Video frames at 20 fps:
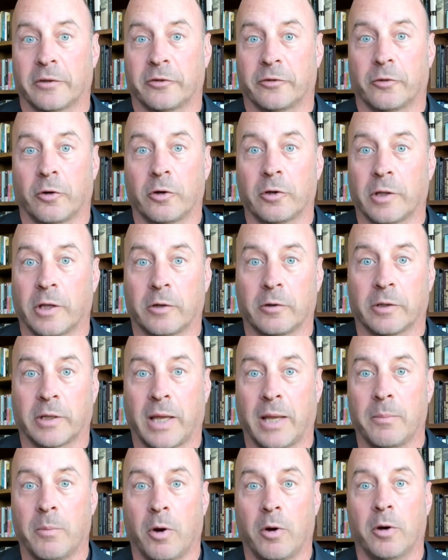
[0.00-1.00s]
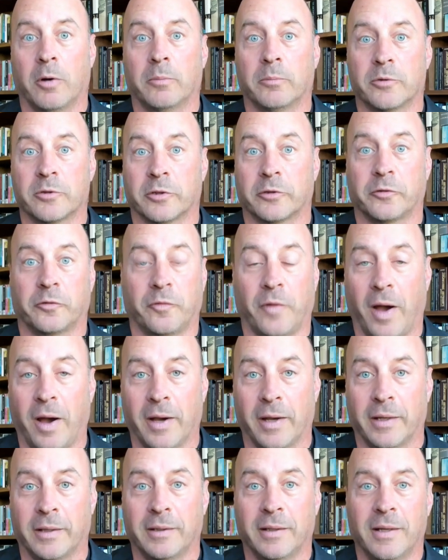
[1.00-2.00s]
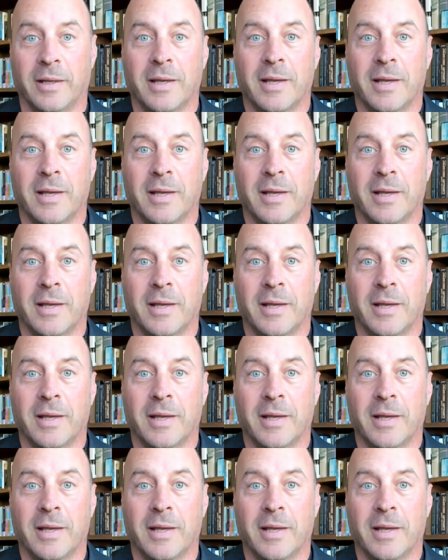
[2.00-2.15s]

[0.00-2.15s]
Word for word: Starliner came home just fine.